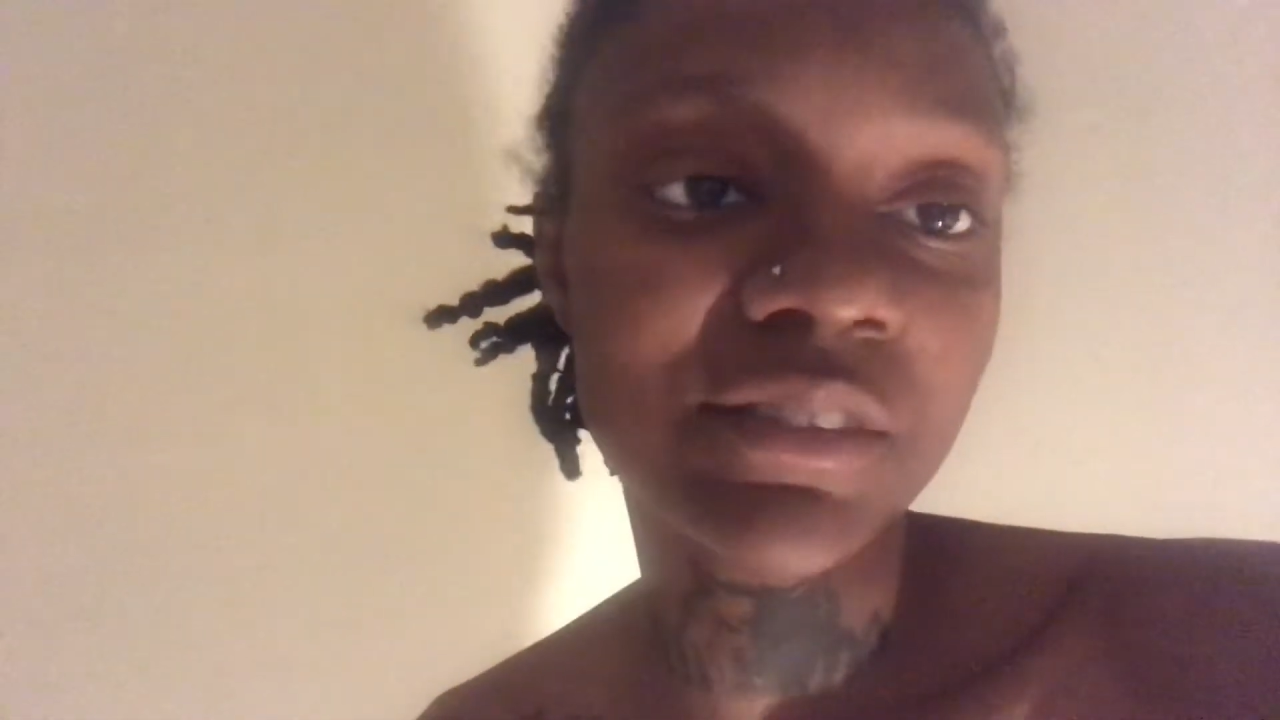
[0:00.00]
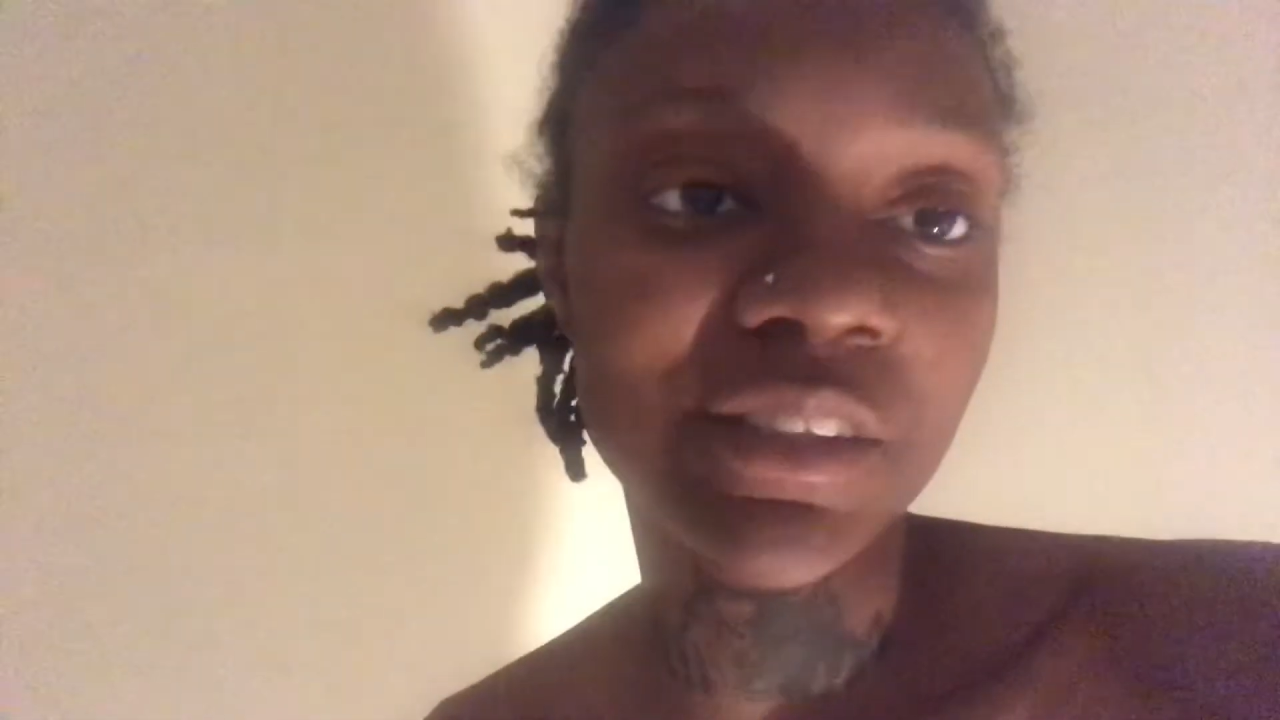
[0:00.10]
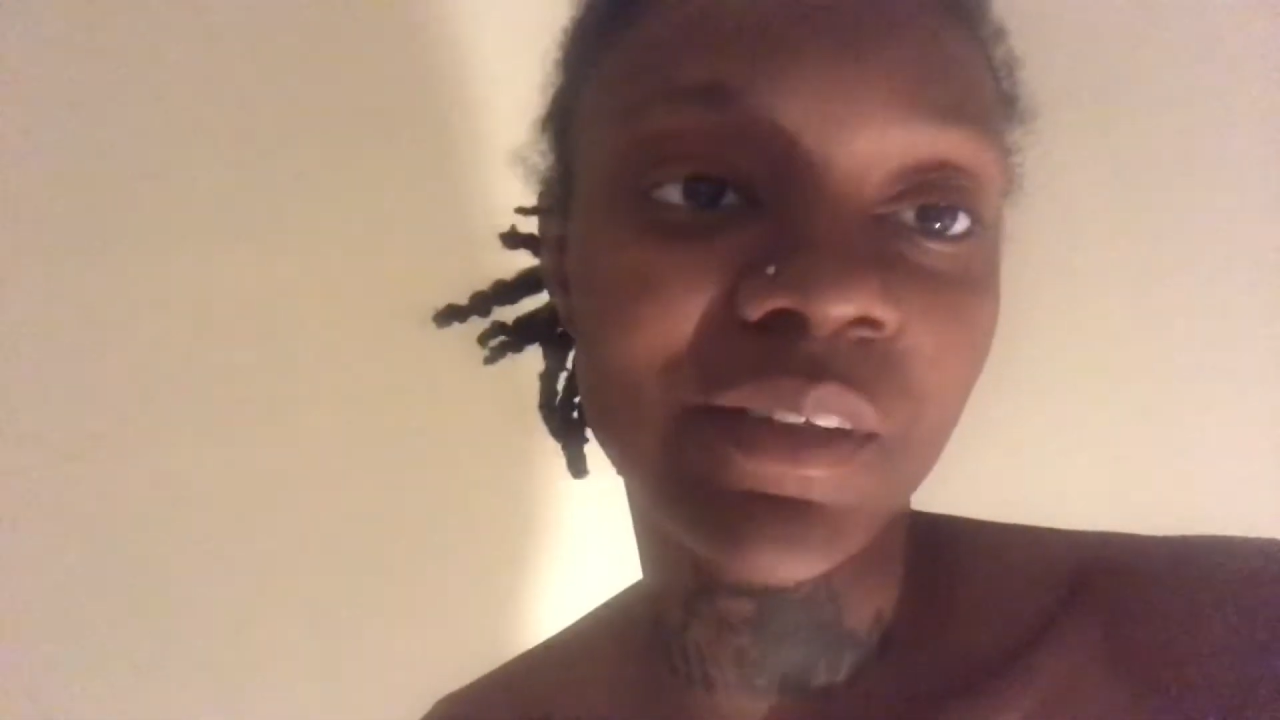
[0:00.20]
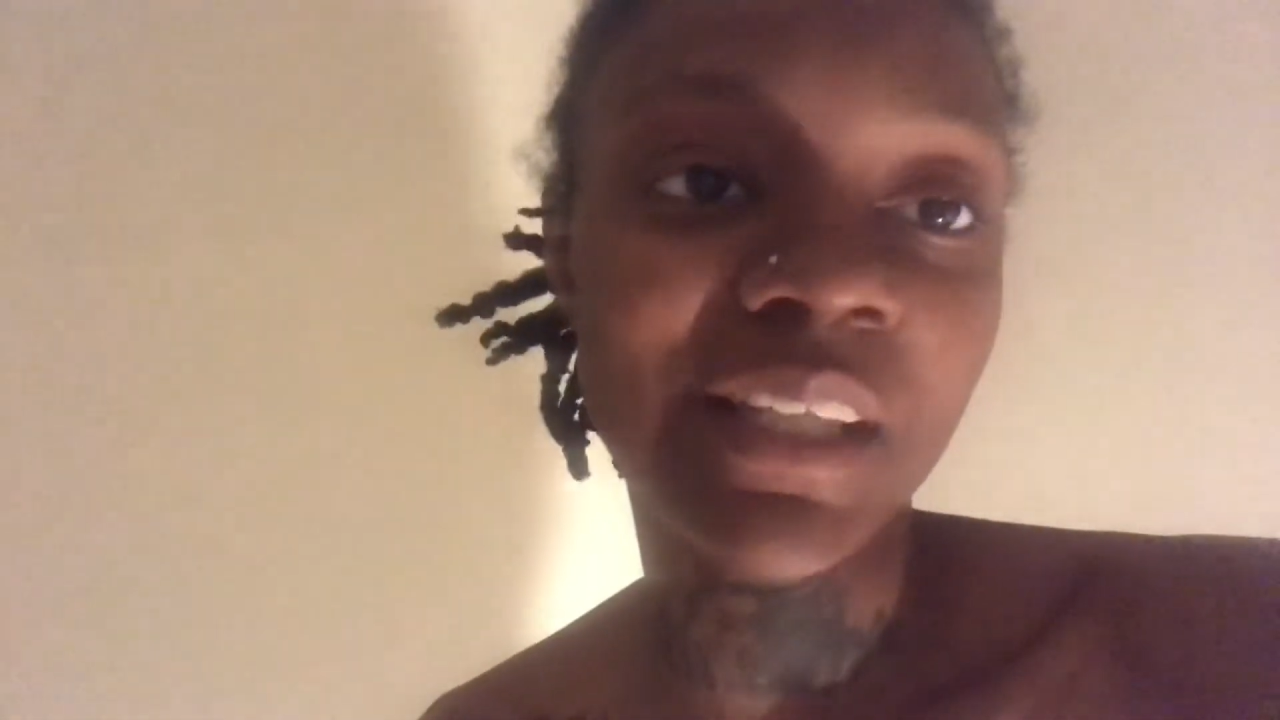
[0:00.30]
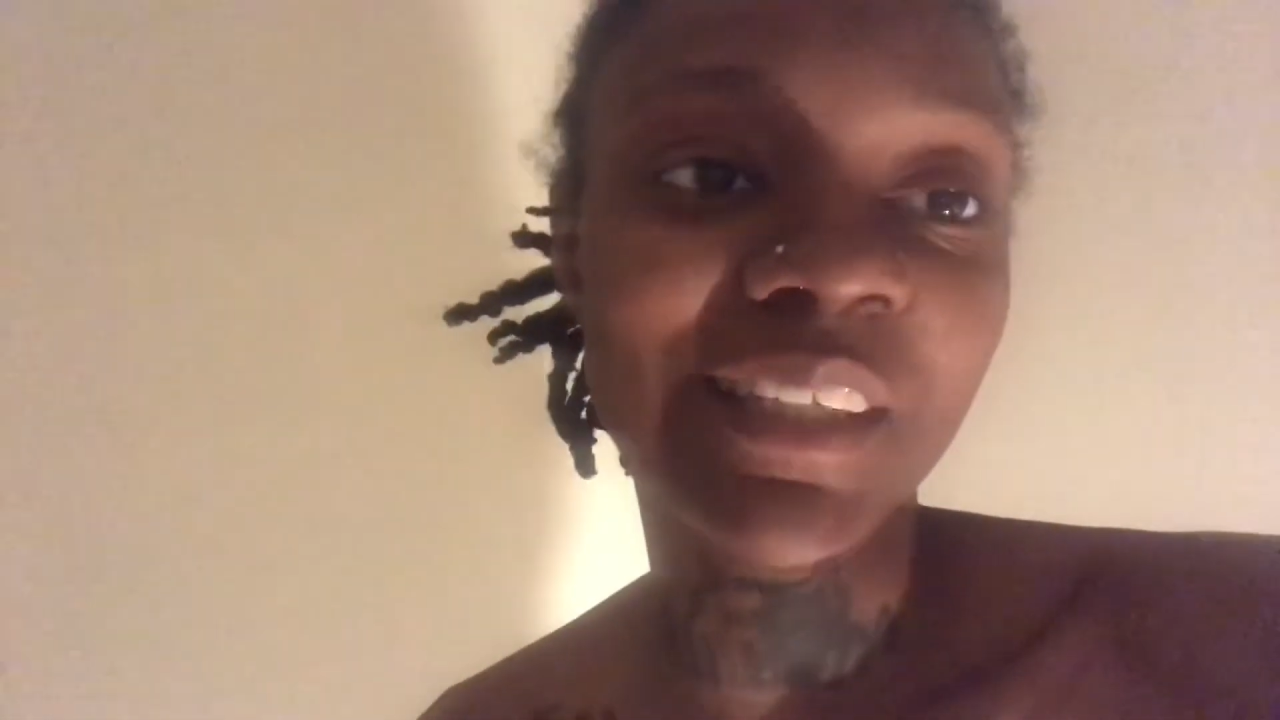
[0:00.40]
so
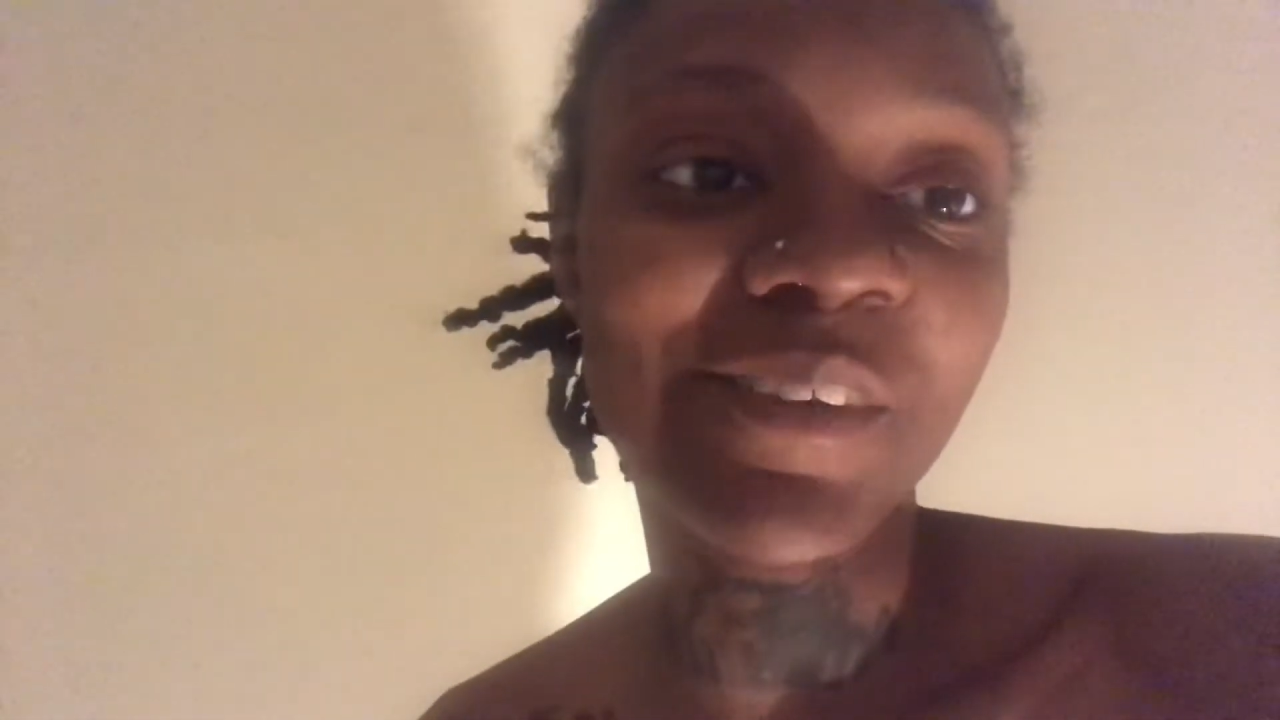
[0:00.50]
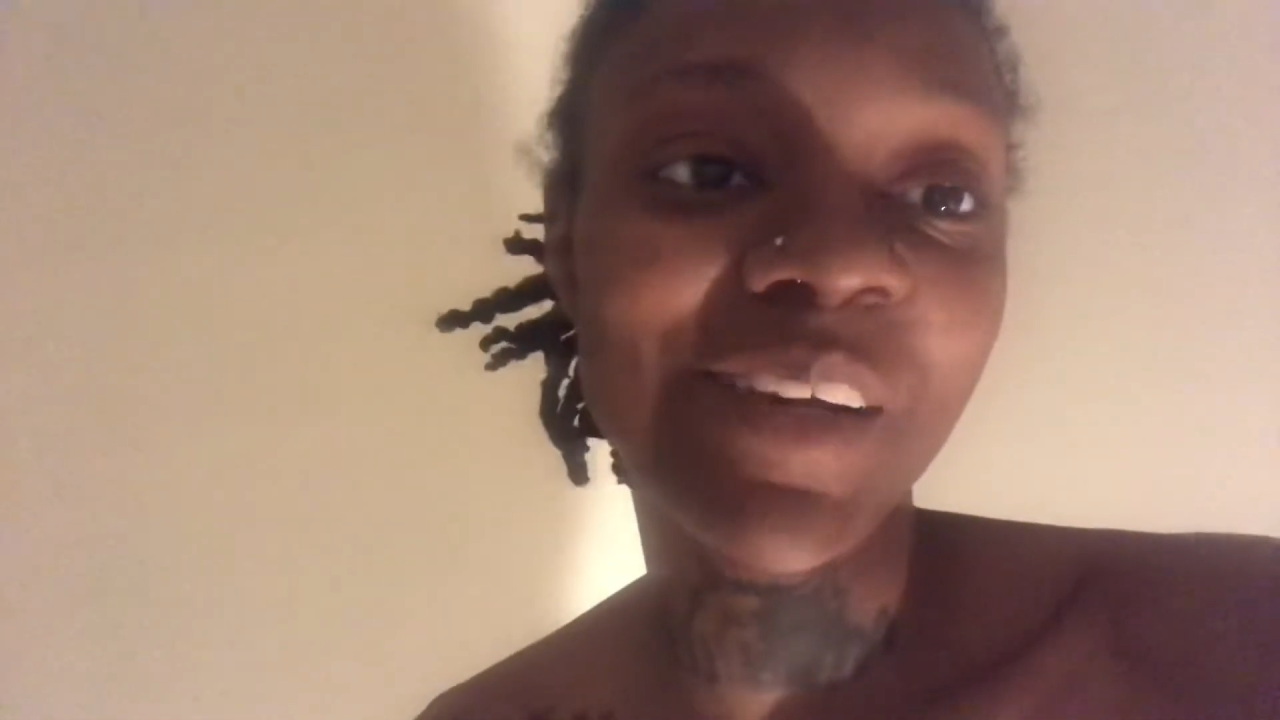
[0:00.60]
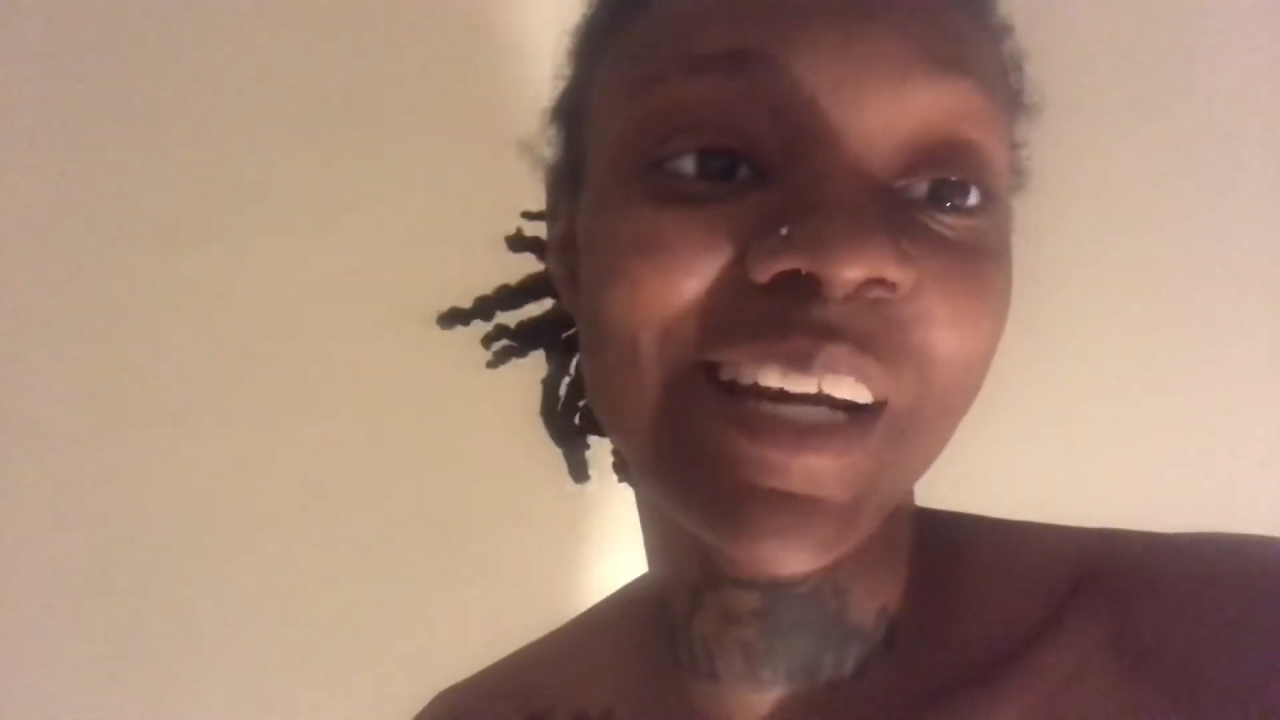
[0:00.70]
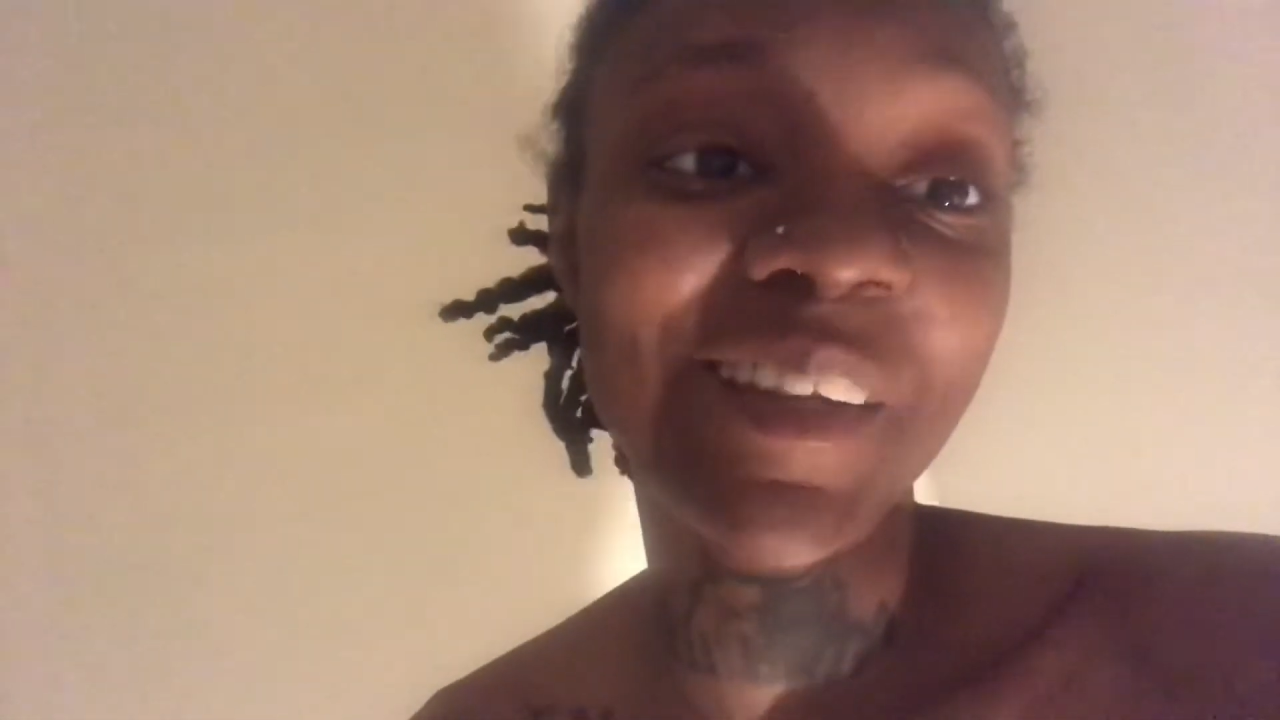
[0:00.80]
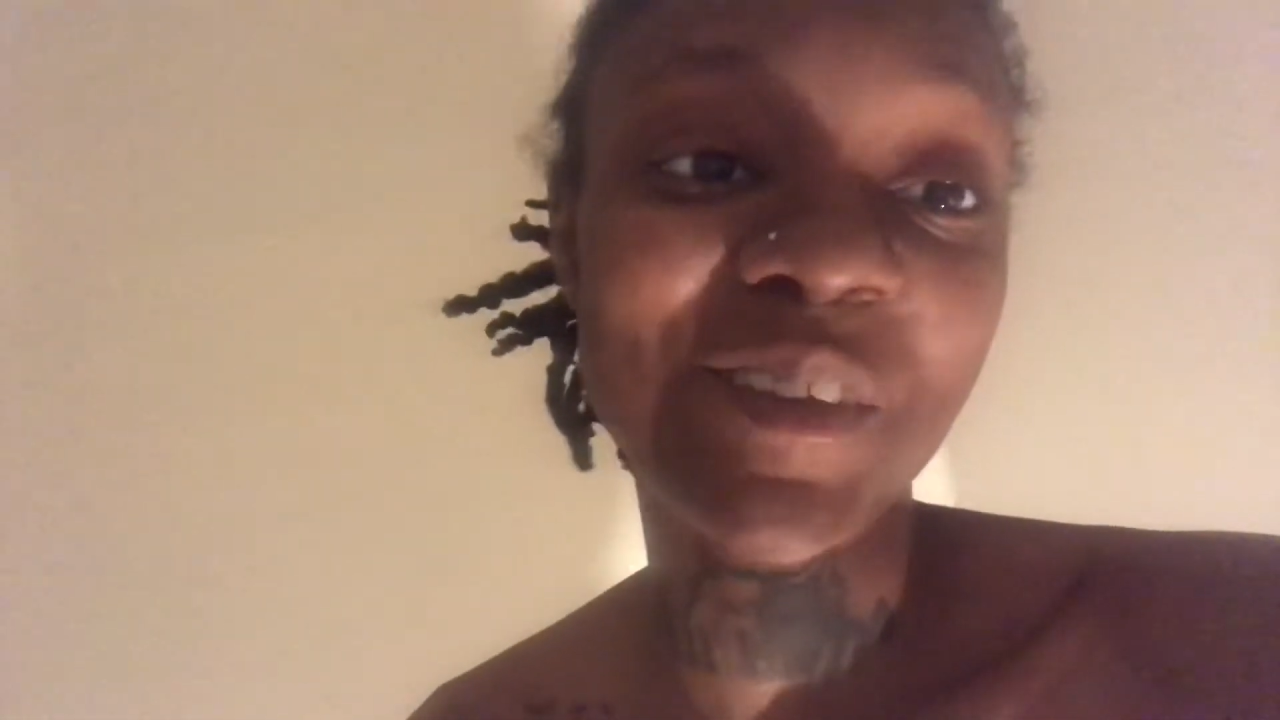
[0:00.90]
I don't
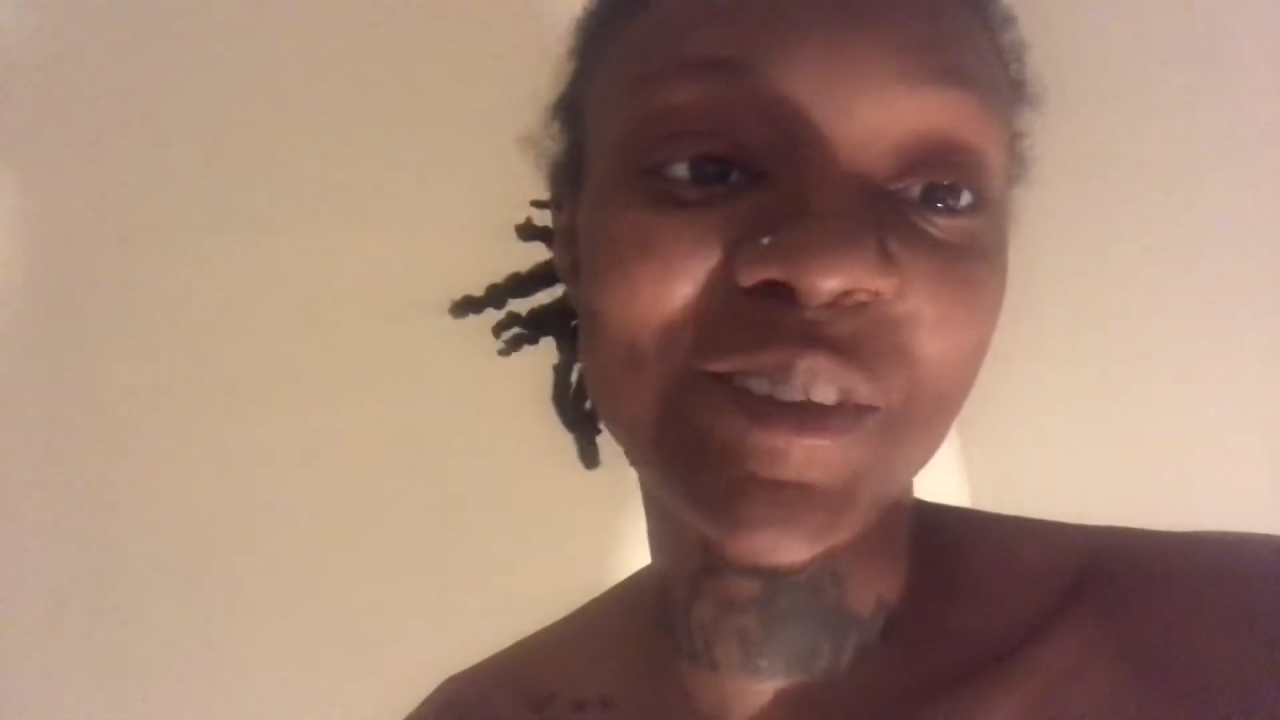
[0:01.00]
got on